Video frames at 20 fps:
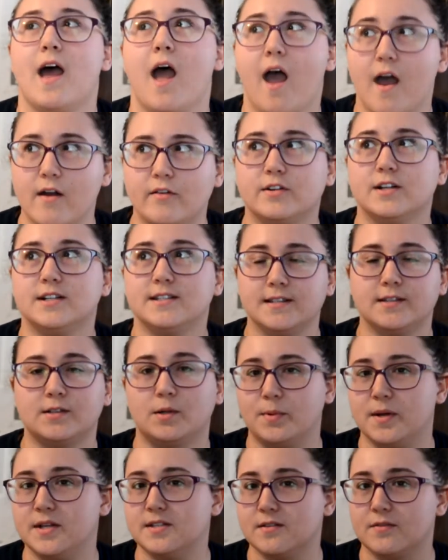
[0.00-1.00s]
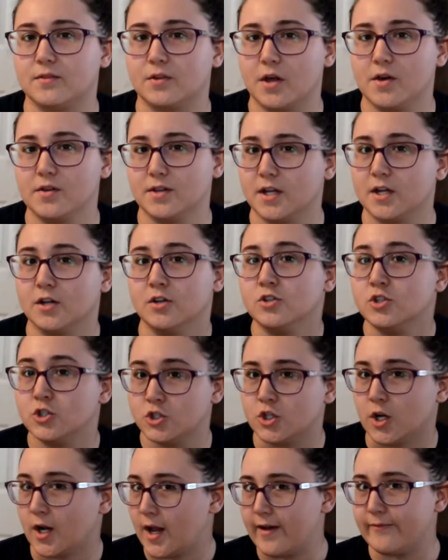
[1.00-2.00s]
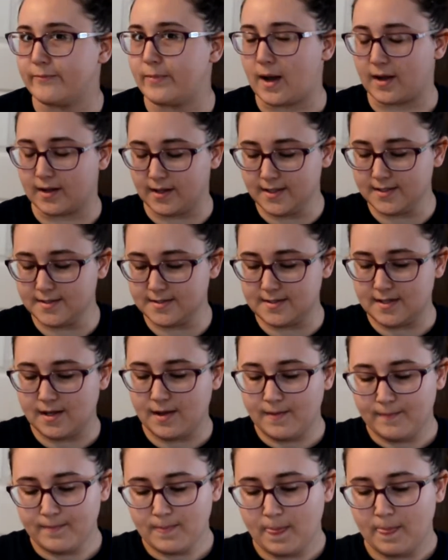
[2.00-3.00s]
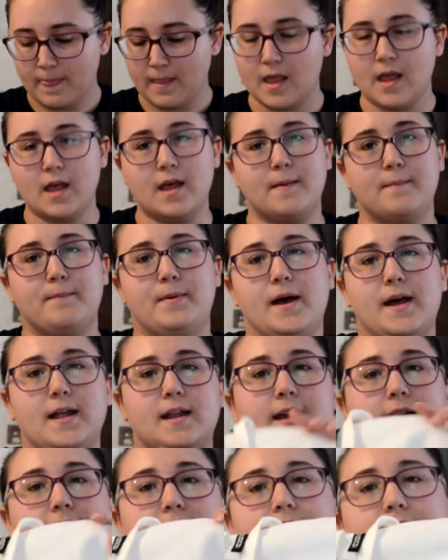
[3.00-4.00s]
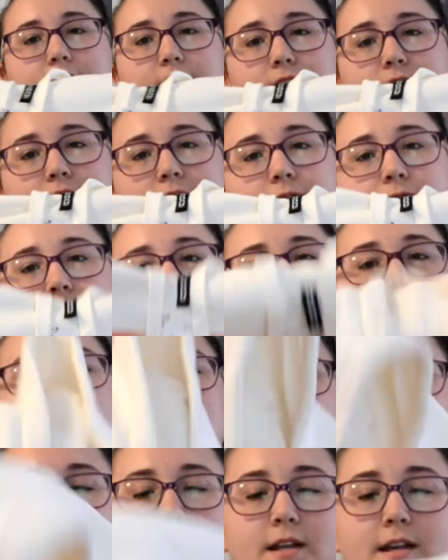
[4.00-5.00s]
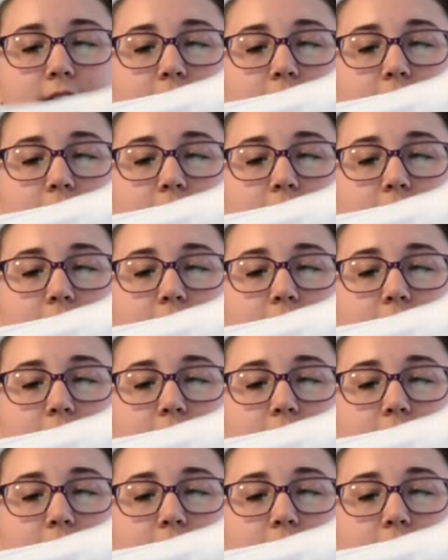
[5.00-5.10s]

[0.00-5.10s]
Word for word: every single piece of clothing should have pockets. But the, the front is really